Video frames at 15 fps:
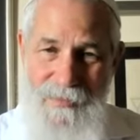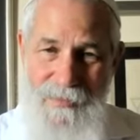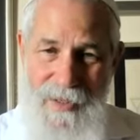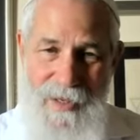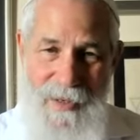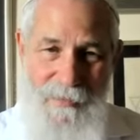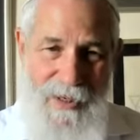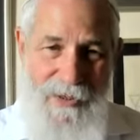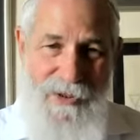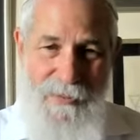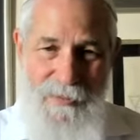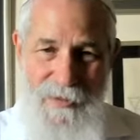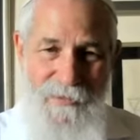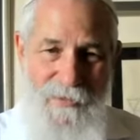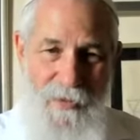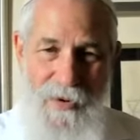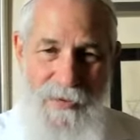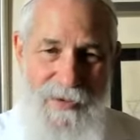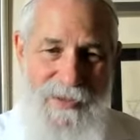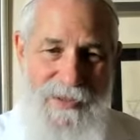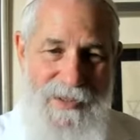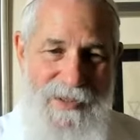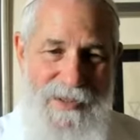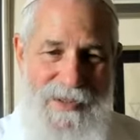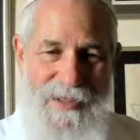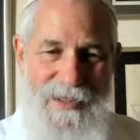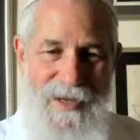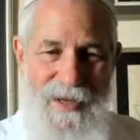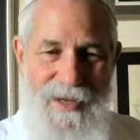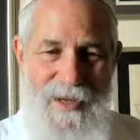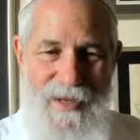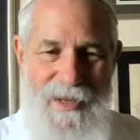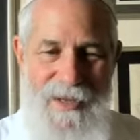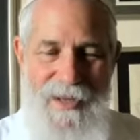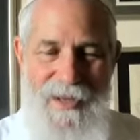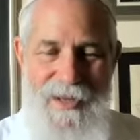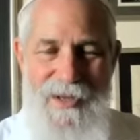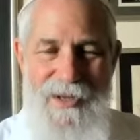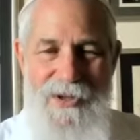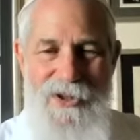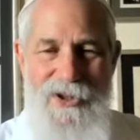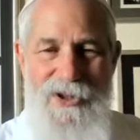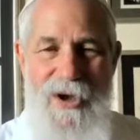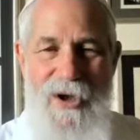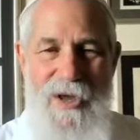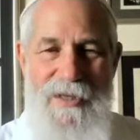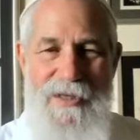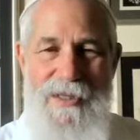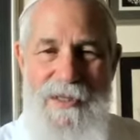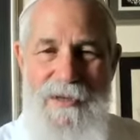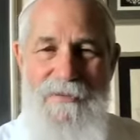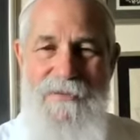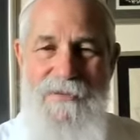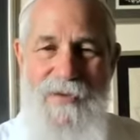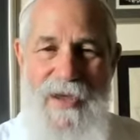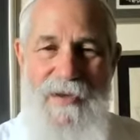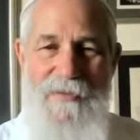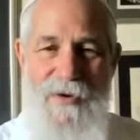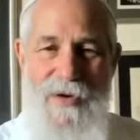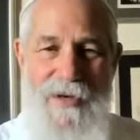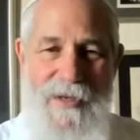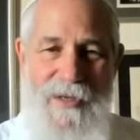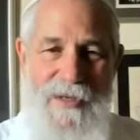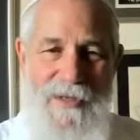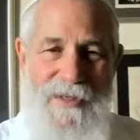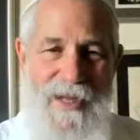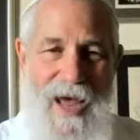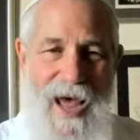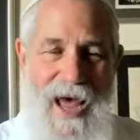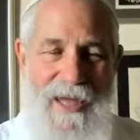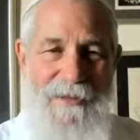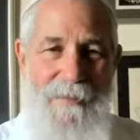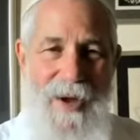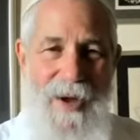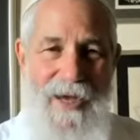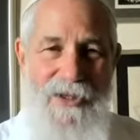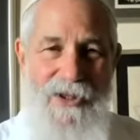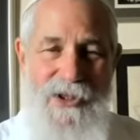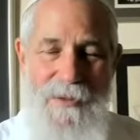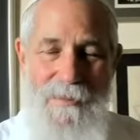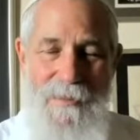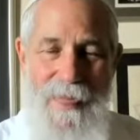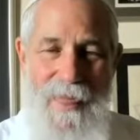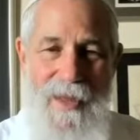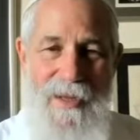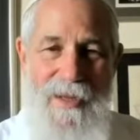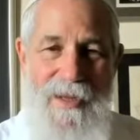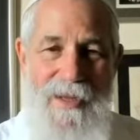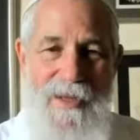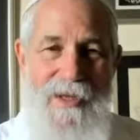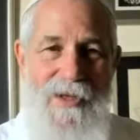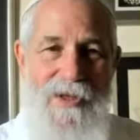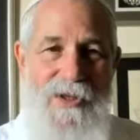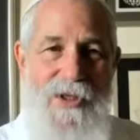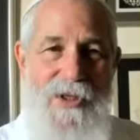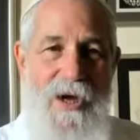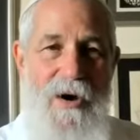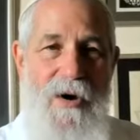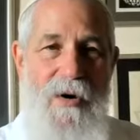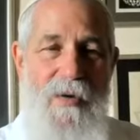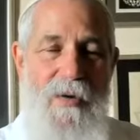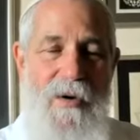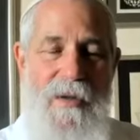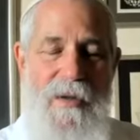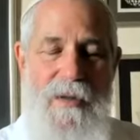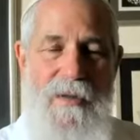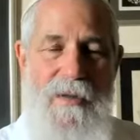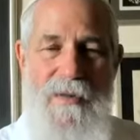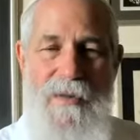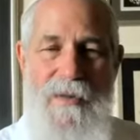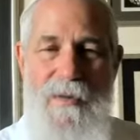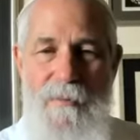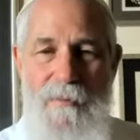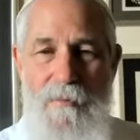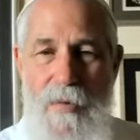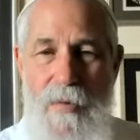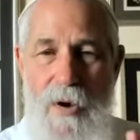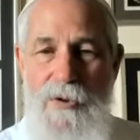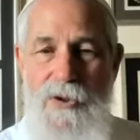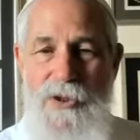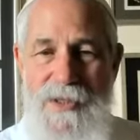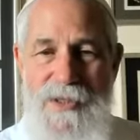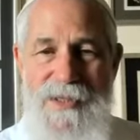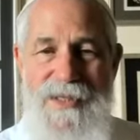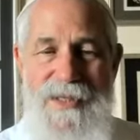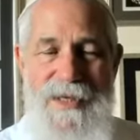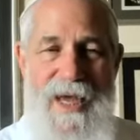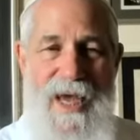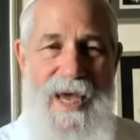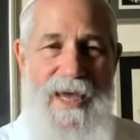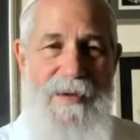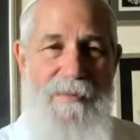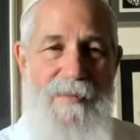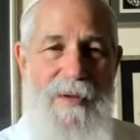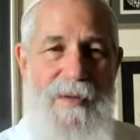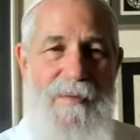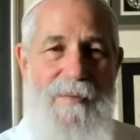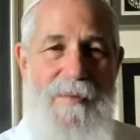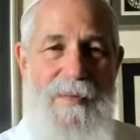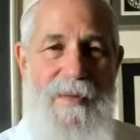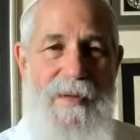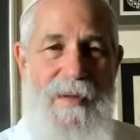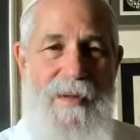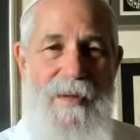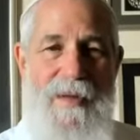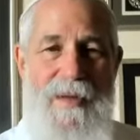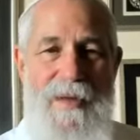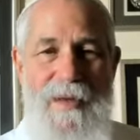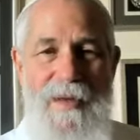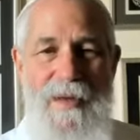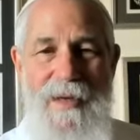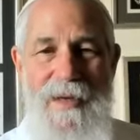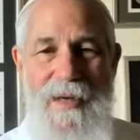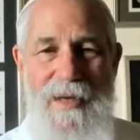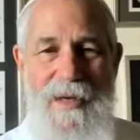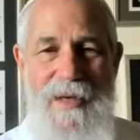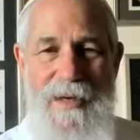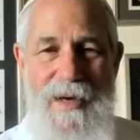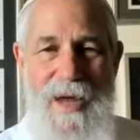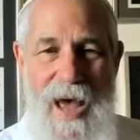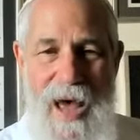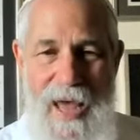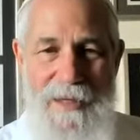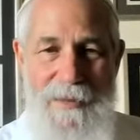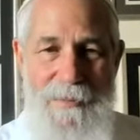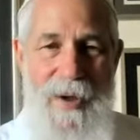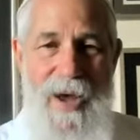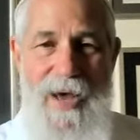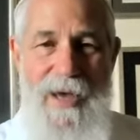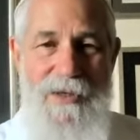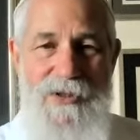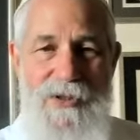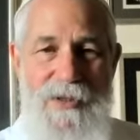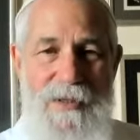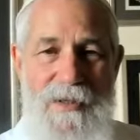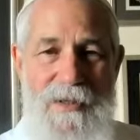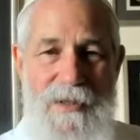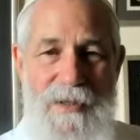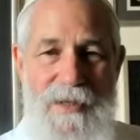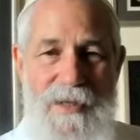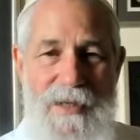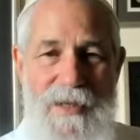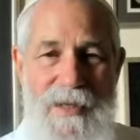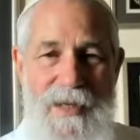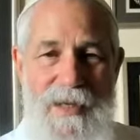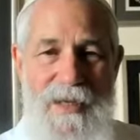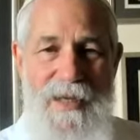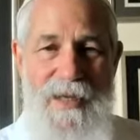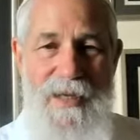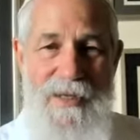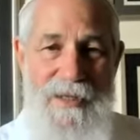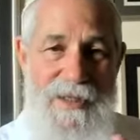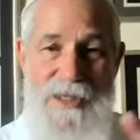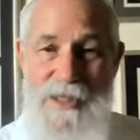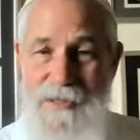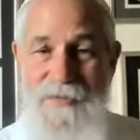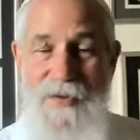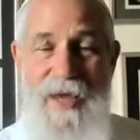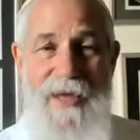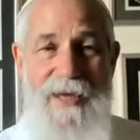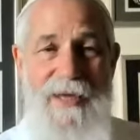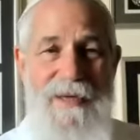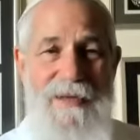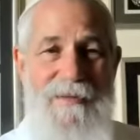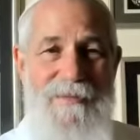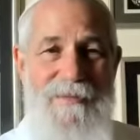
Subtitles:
like I mentioned before, this is Sean's favorite, is Atbash. So Moshe's name in Atbash is Tzvi,